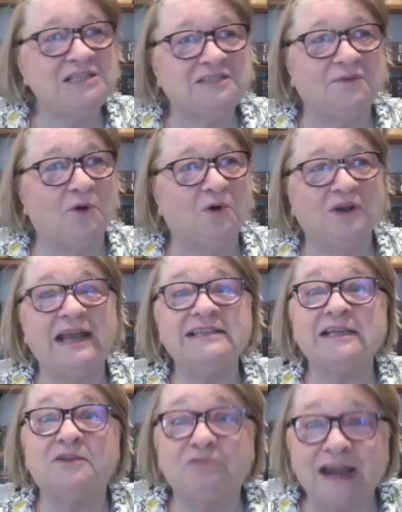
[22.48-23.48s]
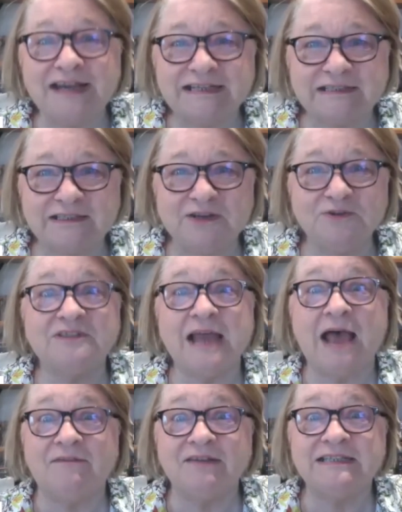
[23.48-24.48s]
of all, it's a great excuse to
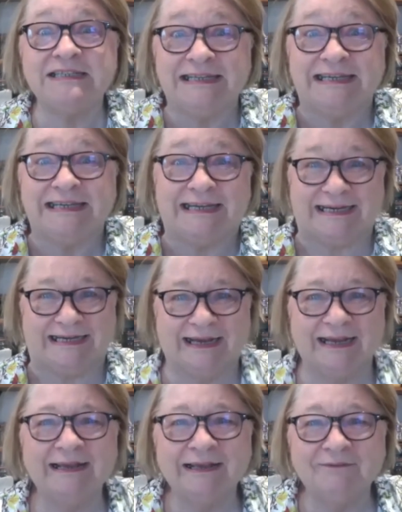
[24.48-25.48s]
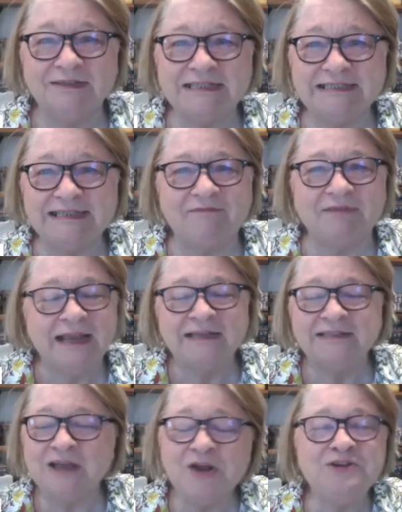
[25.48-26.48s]
have a tea, which is lovely.
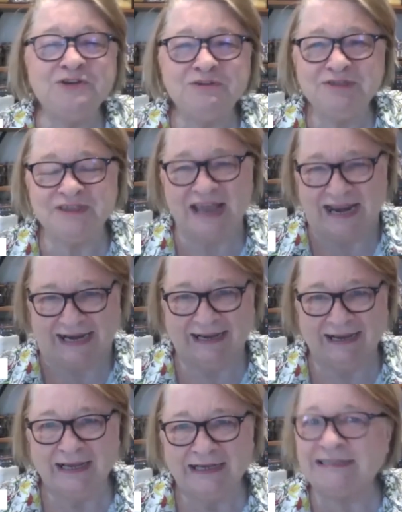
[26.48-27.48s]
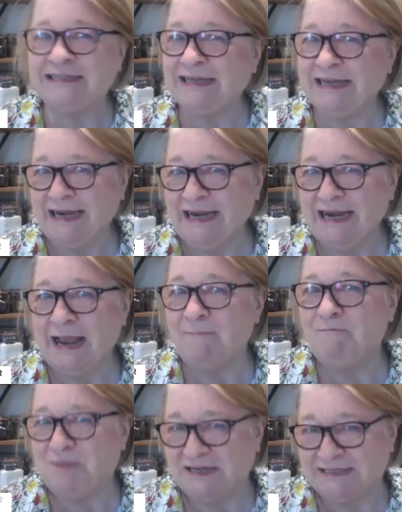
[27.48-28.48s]
Don't you think? tea and
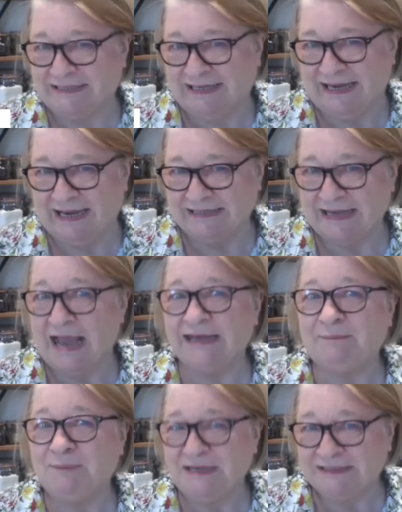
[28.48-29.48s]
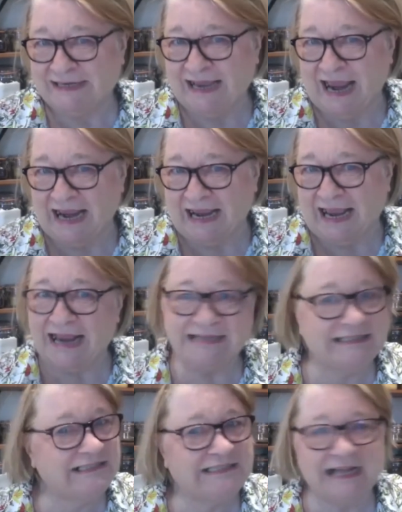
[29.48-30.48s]
biscuit and a piece of cake
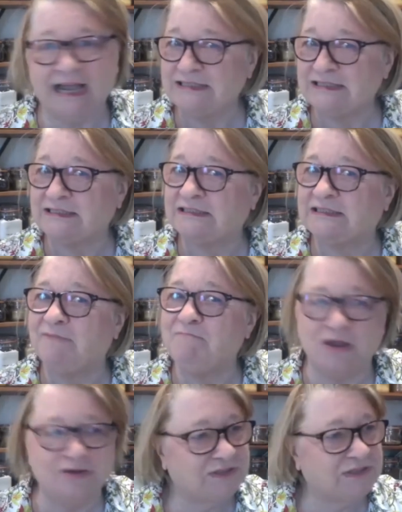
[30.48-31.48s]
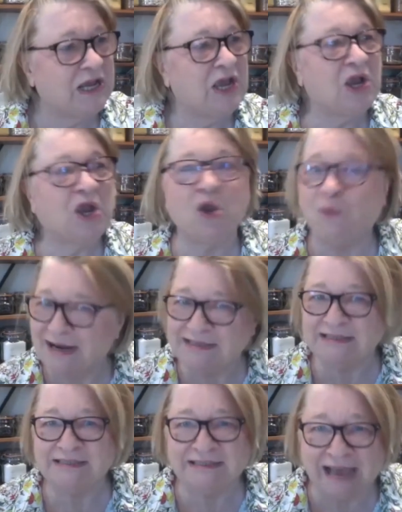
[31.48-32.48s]
is just the most
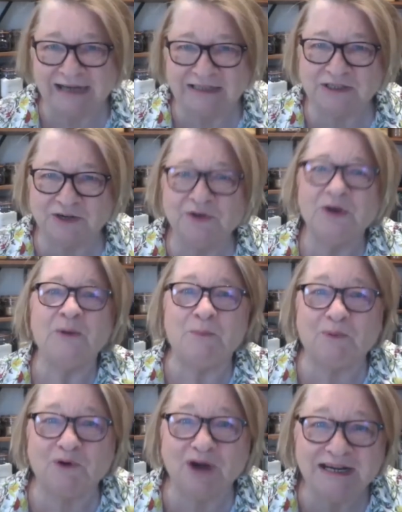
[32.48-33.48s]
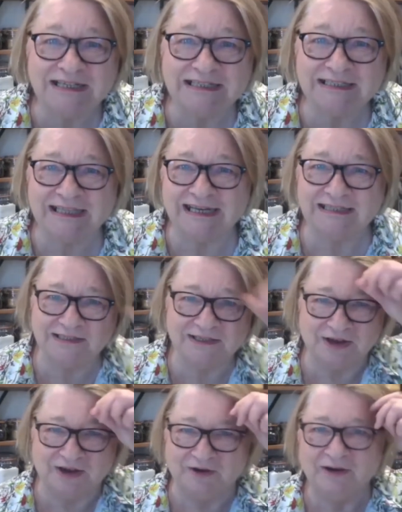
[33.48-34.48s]
quintessential British thing to
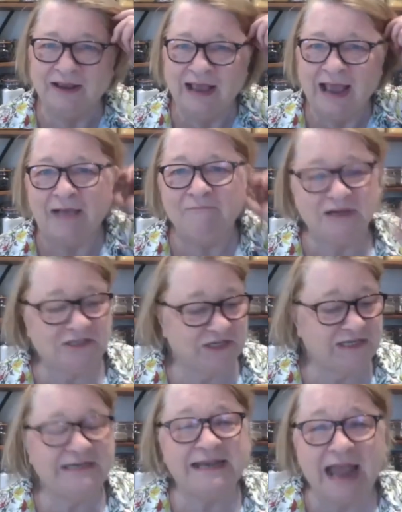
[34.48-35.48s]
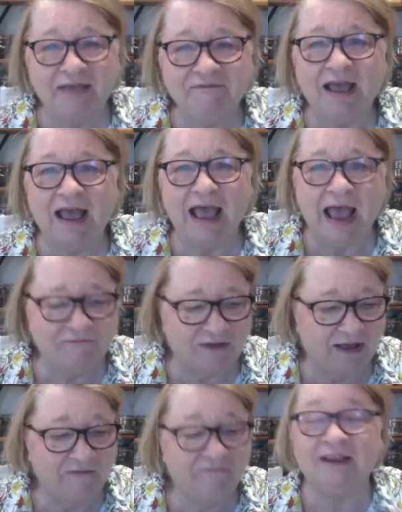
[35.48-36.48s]
do. And we should never,
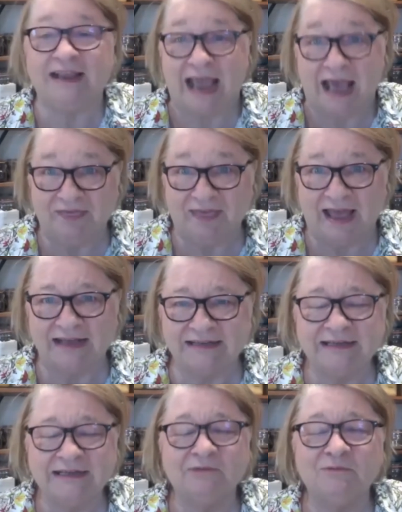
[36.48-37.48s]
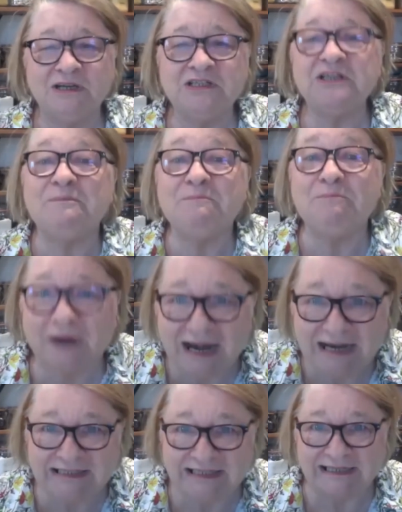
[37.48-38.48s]
ever forget that. We should
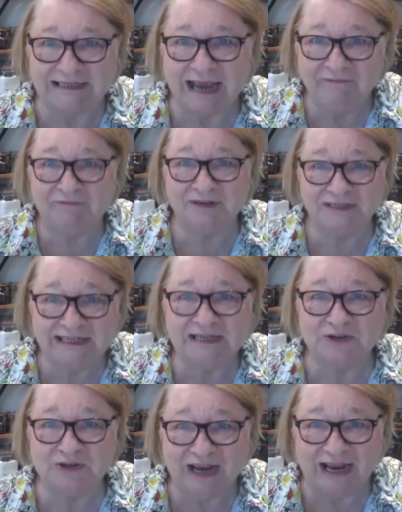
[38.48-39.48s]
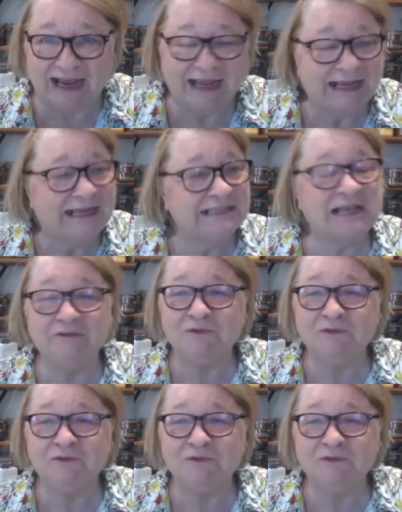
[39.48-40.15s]
embrace it every single year. So, of